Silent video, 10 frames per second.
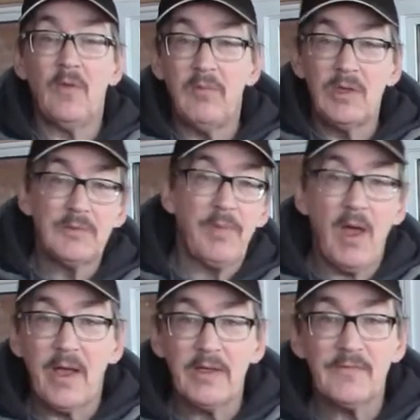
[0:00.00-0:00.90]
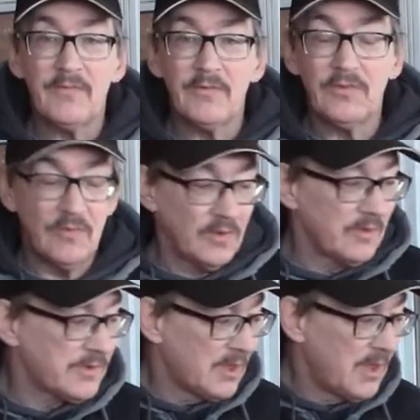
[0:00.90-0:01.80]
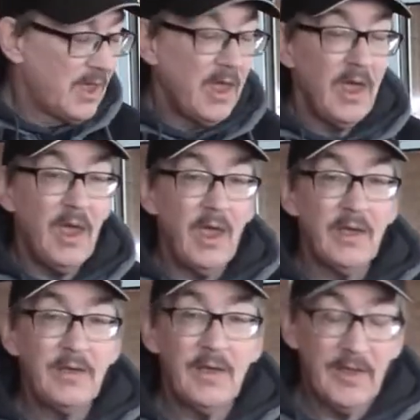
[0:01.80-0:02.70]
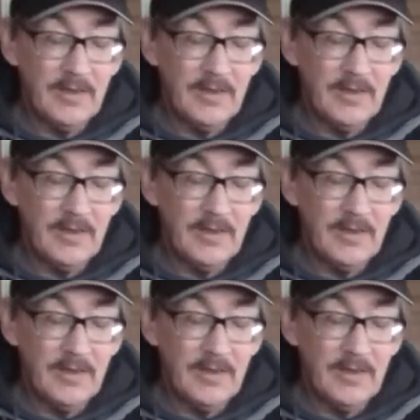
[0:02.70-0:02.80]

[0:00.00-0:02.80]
a whole bunch of pockets for their tools. And